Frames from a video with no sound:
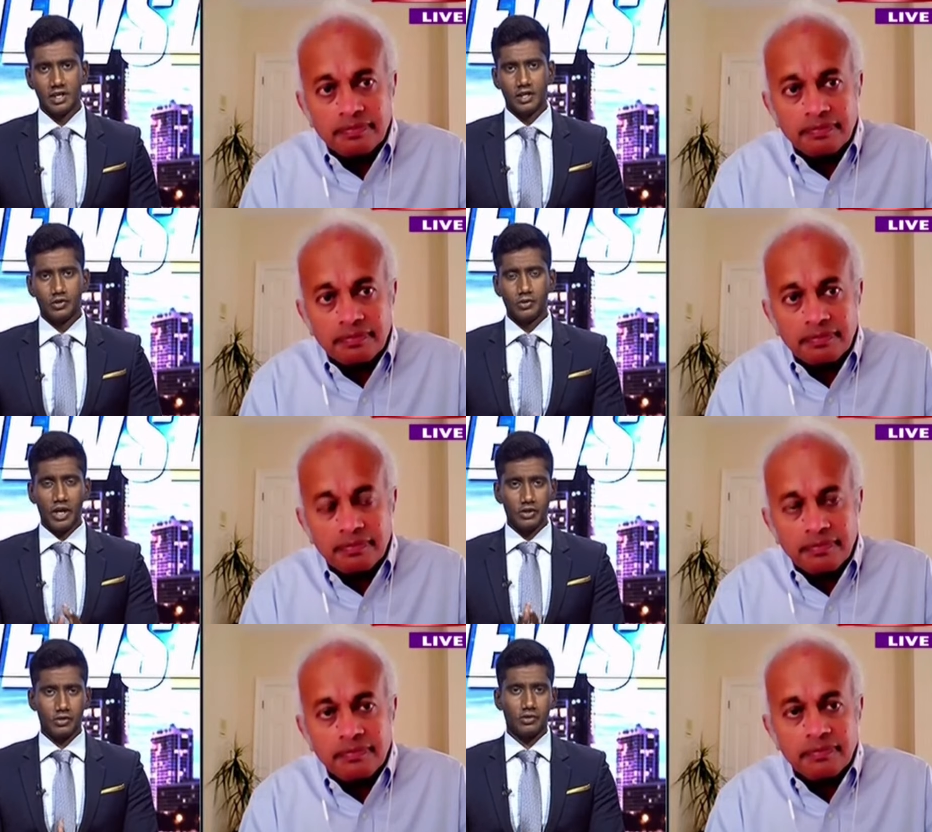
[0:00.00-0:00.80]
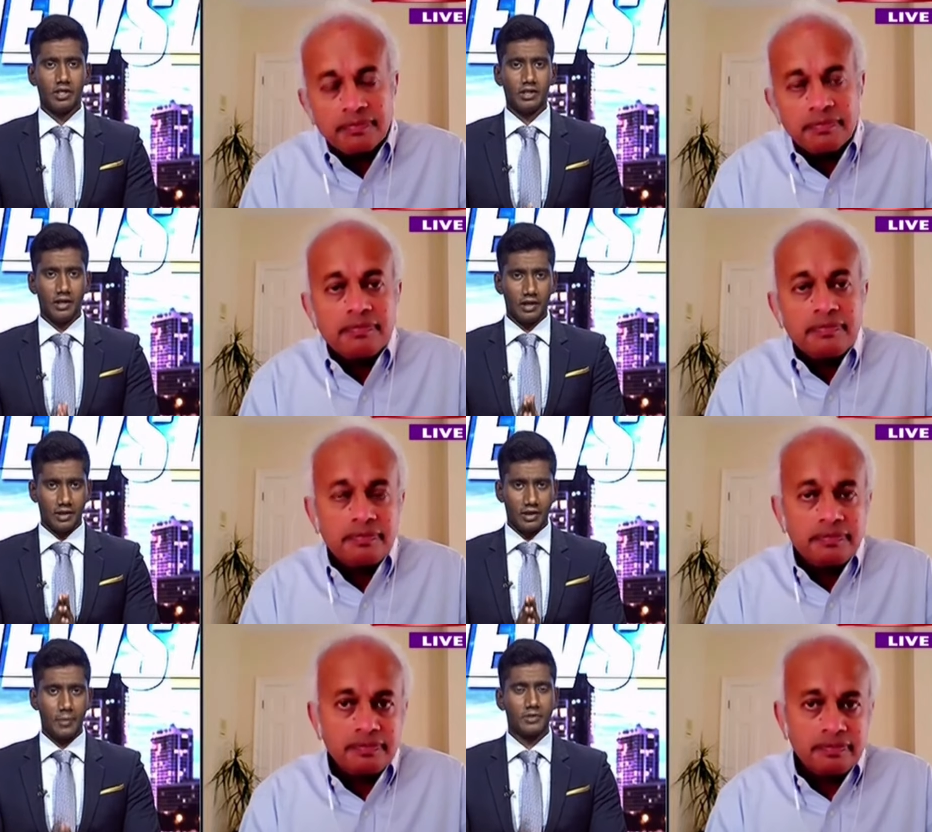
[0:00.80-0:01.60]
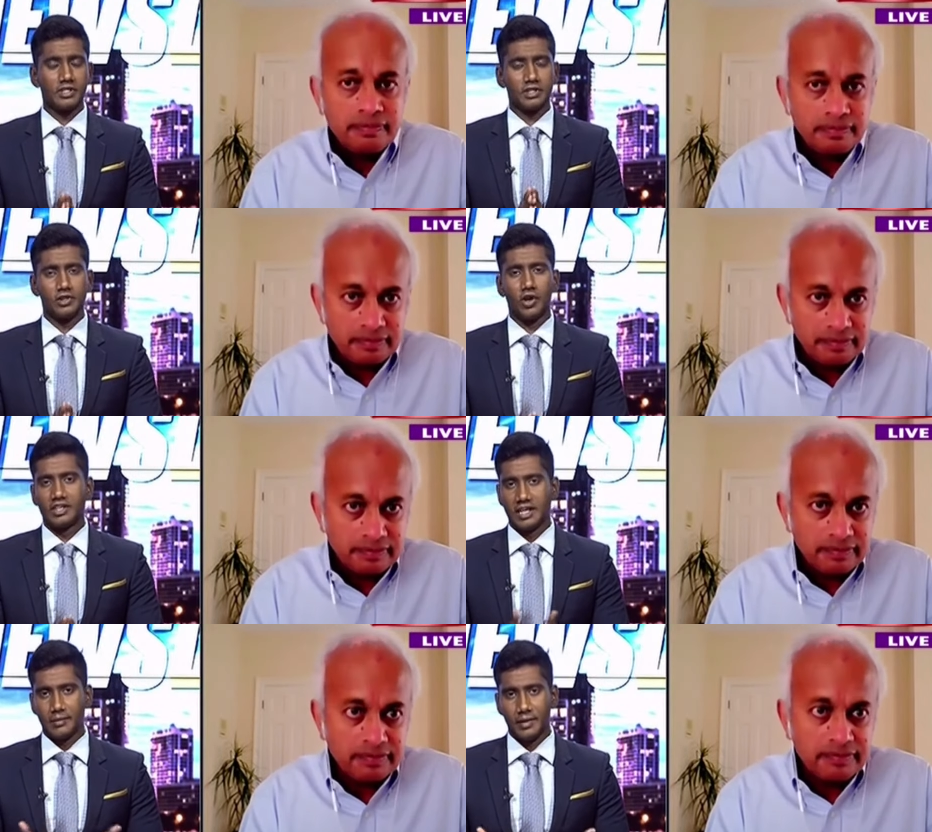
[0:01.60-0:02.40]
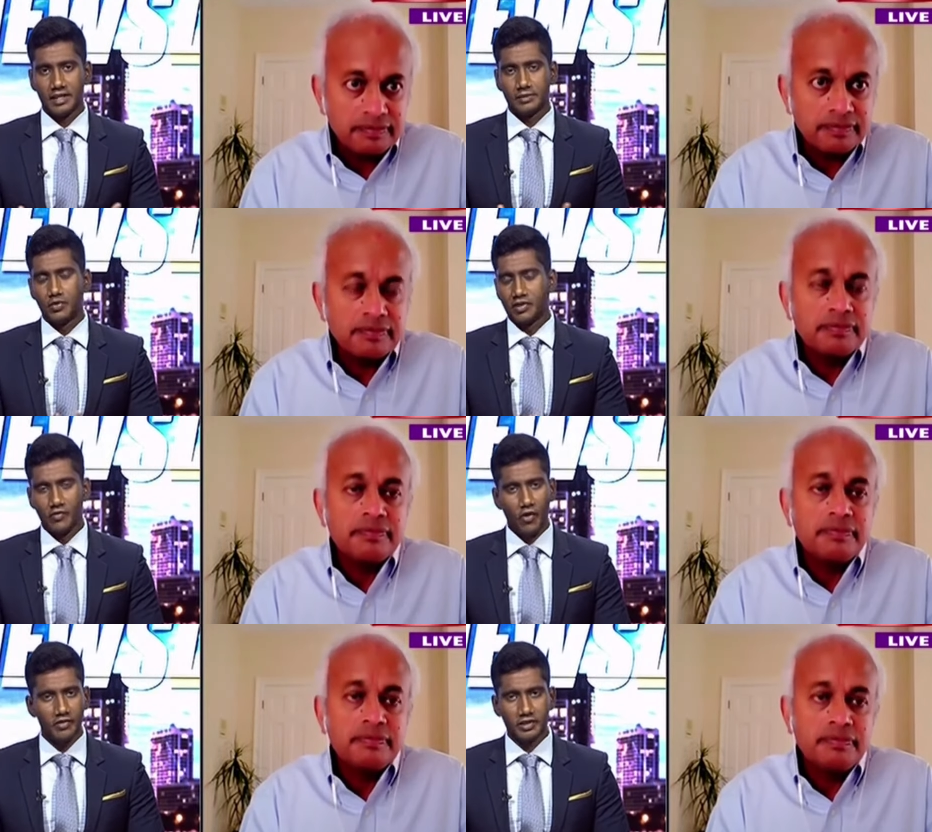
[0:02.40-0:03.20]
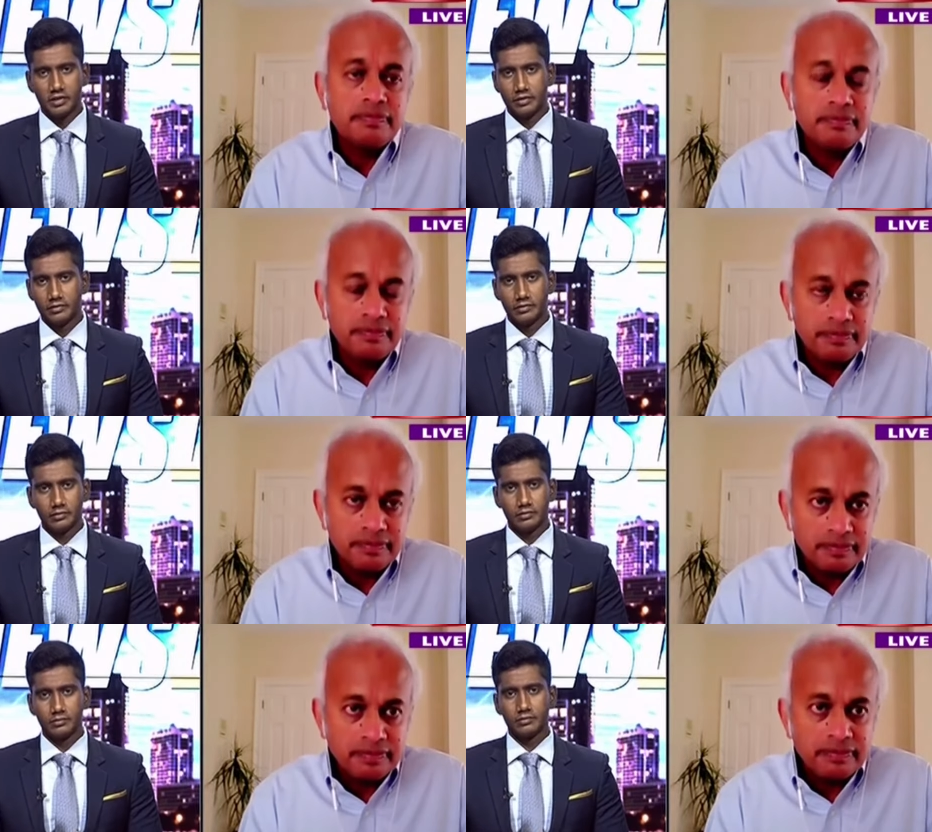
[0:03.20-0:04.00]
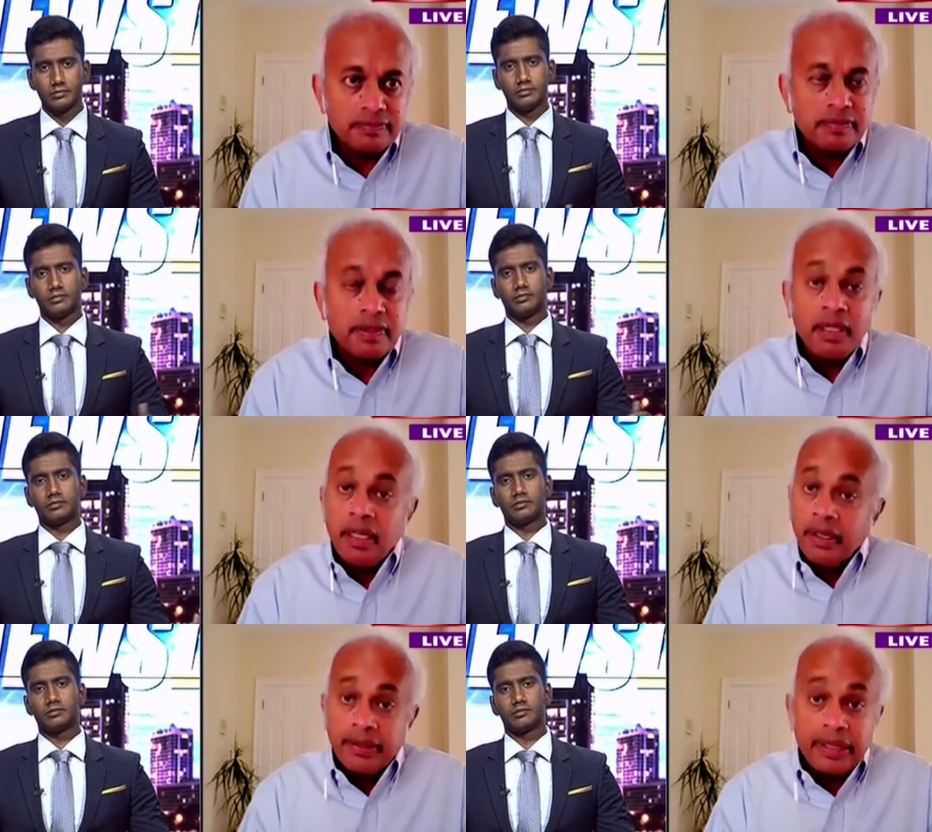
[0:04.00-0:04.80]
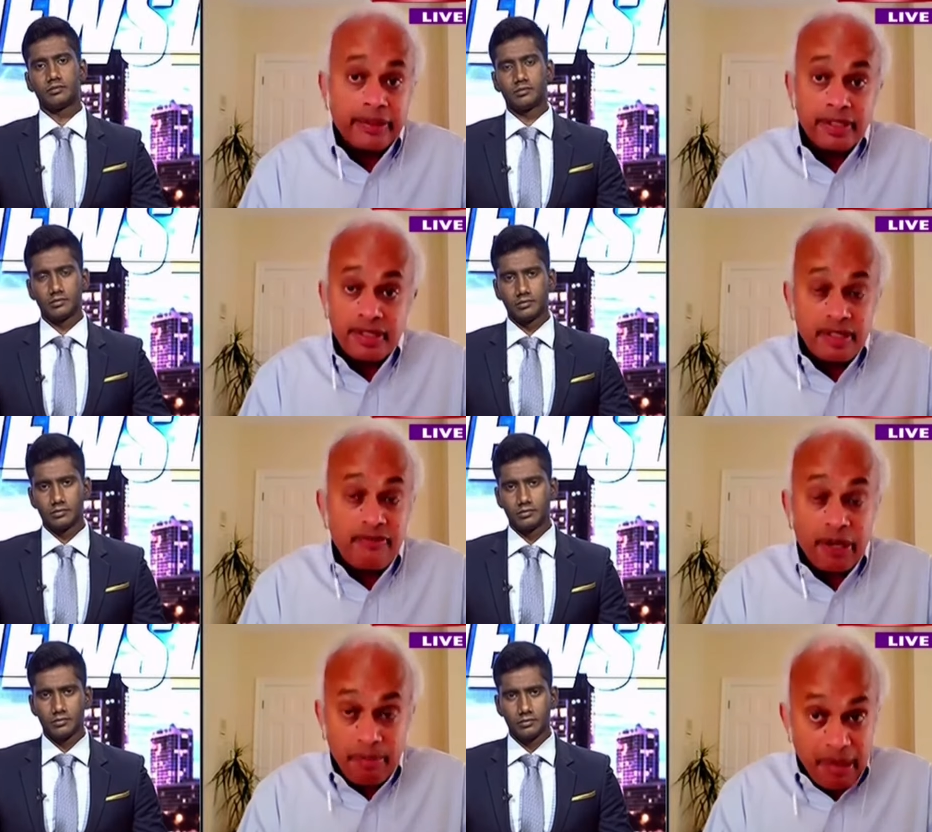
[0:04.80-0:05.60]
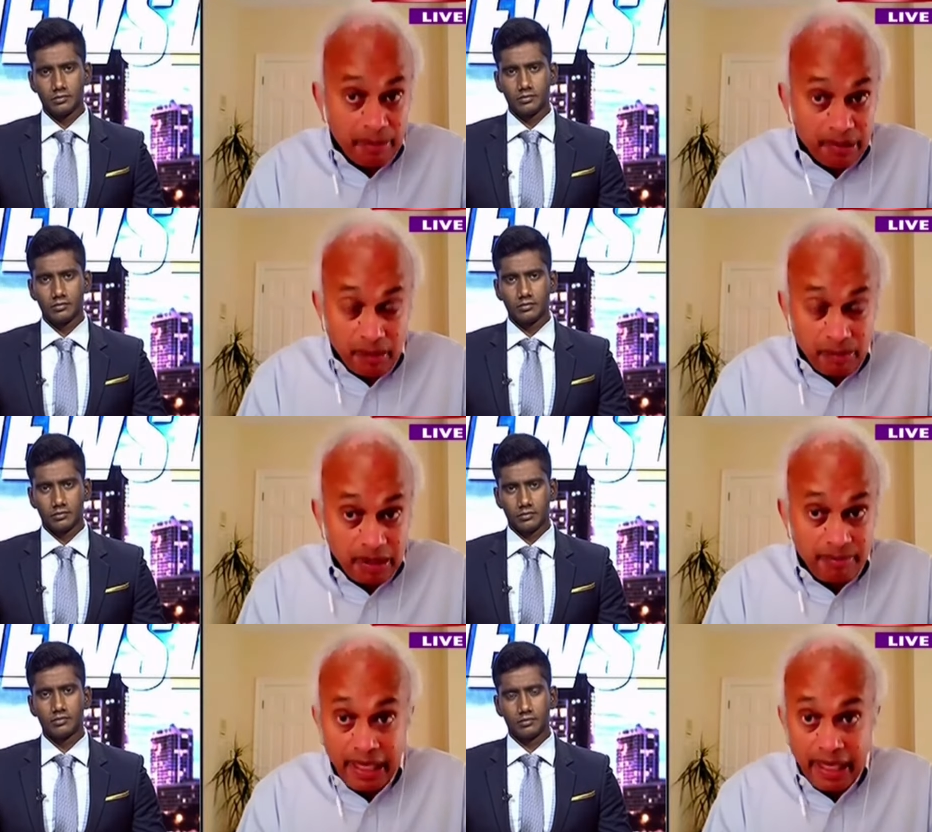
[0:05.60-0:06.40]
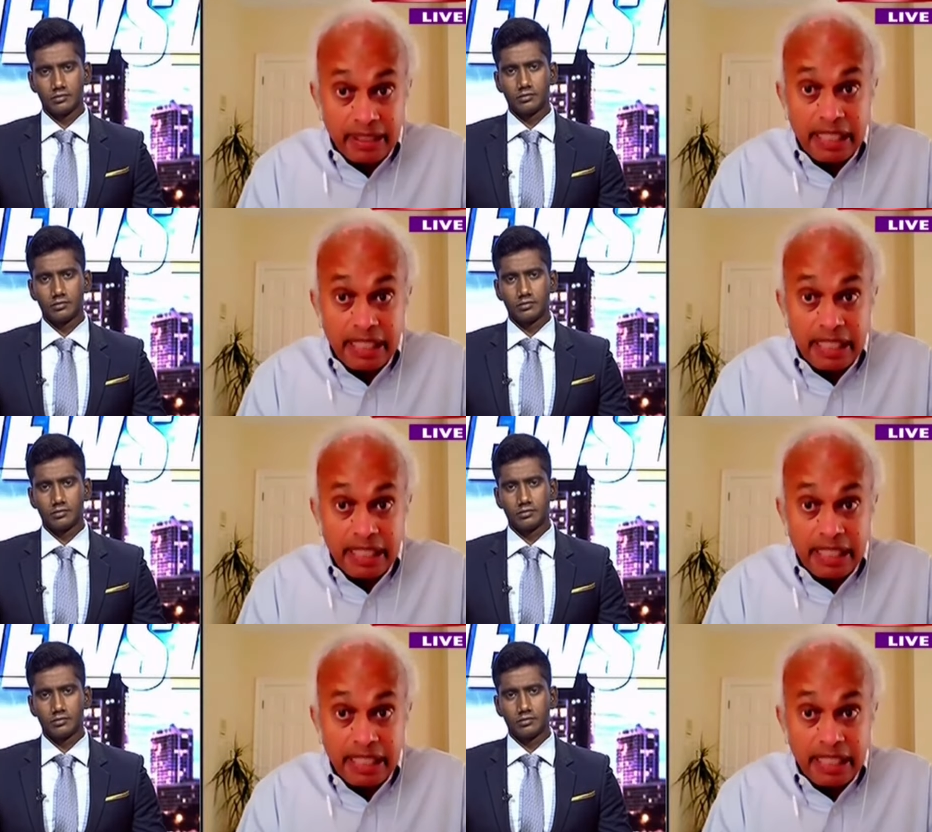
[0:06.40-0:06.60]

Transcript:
Speaker 1: to ensure corruption does not take place moving forward?
Speaker 2: Yeah, this is a problem and it's,